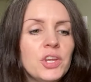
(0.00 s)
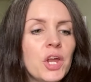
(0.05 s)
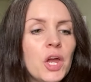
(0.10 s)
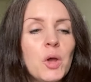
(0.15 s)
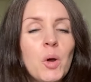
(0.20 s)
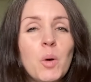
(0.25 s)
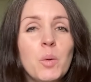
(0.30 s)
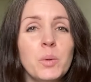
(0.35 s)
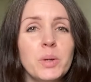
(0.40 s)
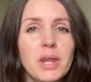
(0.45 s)
know,
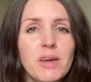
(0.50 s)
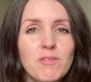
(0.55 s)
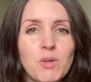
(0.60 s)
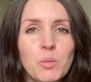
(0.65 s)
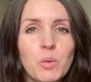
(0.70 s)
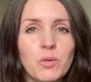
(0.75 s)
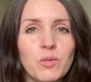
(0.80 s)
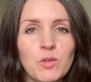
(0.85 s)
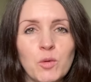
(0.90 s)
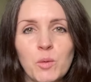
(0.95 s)
I would never
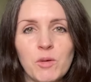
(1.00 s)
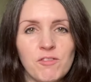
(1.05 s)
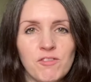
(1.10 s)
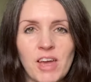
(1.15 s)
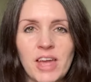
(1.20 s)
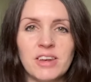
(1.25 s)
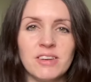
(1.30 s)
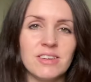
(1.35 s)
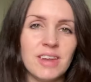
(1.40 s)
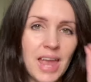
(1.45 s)
want to
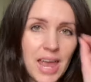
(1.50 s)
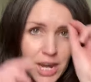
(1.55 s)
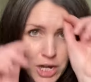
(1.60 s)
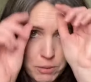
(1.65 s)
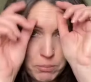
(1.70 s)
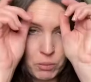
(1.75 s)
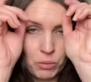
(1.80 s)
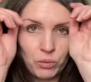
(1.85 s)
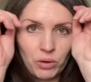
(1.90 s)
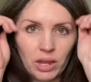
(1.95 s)
offend
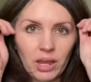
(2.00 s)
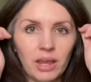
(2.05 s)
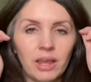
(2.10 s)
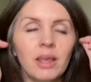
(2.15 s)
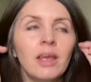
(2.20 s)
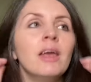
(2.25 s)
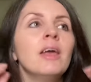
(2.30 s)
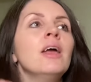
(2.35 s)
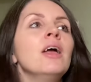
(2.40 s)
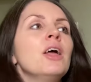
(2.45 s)

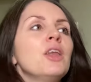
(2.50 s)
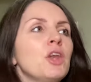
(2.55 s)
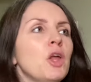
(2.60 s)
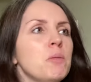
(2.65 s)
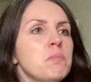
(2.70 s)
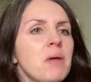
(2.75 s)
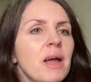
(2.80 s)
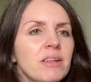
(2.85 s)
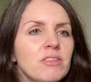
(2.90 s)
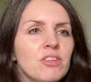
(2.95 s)
anybody, no
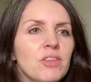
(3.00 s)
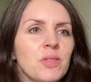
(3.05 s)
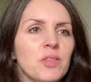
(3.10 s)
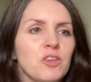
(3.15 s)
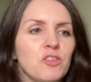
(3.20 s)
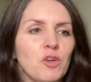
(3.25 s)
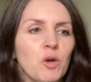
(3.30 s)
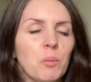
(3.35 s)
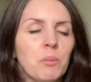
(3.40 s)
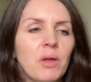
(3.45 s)
matter the
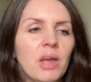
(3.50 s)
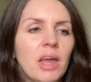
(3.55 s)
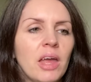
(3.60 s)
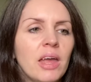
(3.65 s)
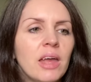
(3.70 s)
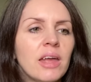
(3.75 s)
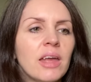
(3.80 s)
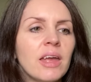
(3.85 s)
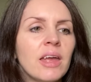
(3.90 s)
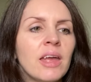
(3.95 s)

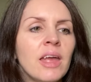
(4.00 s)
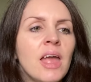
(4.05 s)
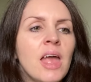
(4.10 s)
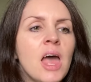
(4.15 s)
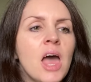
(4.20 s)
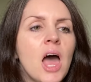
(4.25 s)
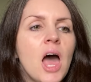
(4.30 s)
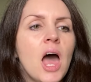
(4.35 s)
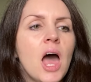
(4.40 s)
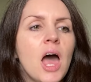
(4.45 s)
topic.
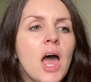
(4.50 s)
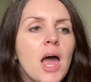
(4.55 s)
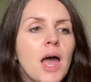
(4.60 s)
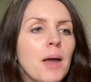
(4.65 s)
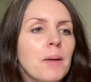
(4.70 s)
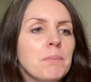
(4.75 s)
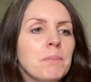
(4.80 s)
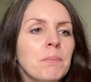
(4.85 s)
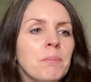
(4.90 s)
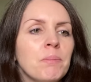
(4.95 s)

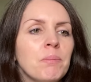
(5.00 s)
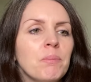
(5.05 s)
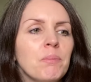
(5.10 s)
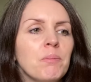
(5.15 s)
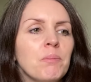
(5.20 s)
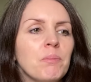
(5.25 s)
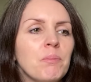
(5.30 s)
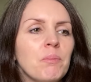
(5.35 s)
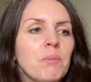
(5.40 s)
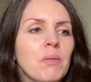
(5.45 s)

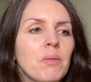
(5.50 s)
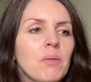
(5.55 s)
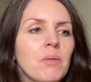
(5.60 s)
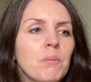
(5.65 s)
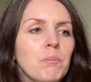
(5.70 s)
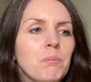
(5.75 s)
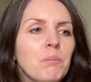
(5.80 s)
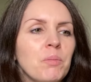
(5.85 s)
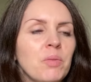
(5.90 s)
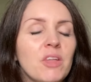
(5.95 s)

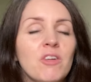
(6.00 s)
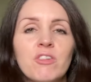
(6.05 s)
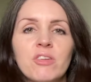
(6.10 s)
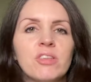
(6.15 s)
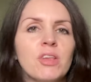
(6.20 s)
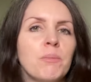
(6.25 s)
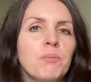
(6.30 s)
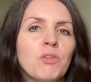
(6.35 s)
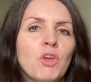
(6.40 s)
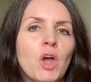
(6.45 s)
There are
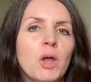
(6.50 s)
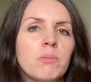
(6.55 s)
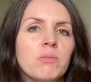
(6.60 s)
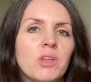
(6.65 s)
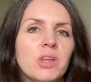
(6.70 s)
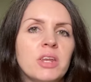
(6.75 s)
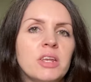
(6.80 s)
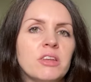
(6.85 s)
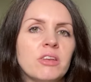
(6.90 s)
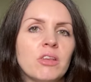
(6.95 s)
some times I
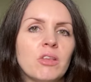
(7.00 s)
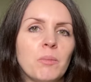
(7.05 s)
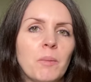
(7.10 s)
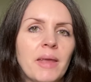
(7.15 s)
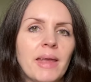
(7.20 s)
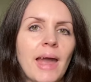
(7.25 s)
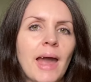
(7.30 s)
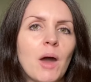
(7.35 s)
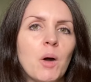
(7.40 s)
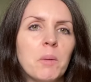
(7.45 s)
need to
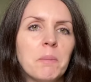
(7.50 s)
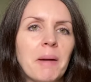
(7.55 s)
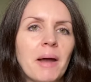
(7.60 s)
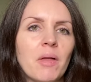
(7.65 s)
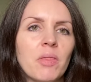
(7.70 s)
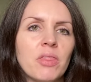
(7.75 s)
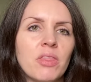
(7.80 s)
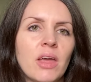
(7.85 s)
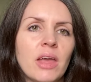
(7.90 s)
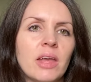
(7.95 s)
speak out
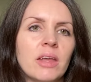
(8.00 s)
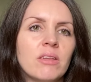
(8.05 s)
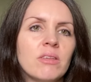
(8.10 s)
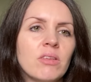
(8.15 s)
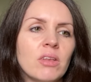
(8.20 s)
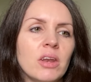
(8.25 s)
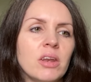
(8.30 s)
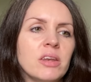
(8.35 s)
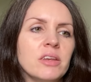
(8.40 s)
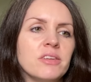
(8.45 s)
about things,
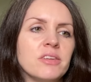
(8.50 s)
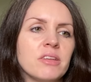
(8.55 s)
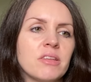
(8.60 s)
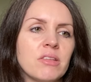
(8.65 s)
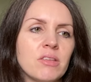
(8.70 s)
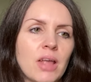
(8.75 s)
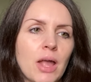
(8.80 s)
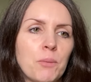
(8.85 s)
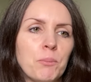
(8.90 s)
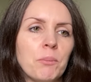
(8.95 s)
I need to
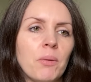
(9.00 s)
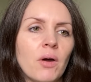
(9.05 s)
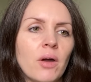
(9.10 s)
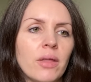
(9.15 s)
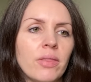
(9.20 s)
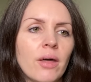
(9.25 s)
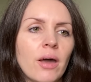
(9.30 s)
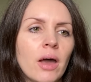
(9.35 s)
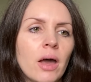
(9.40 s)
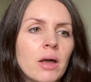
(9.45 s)
stand by
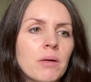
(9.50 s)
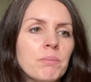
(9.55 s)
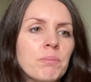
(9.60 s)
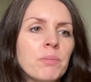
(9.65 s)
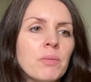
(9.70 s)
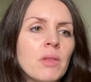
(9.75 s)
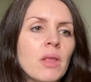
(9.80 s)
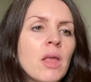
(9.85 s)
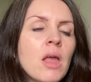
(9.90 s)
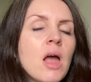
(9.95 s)
that.
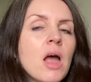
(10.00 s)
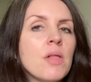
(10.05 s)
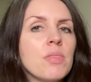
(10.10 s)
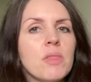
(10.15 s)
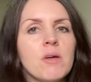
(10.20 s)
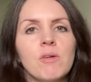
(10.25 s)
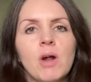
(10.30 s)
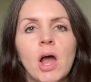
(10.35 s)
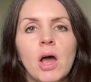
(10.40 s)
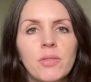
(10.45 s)
And
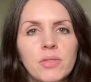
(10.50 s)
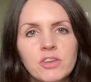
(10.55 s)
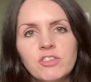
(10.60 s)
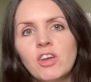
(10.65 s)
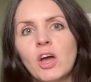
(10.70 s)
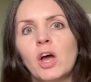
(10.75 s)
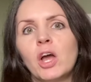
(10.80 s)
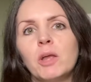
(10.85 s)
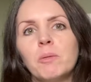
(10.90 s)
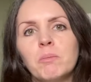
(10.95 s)
there are other
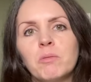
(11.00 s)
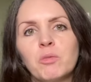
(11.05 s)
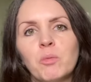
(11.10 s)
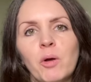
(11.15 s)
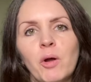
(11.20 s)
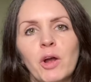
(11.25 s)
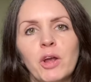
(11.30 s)
times where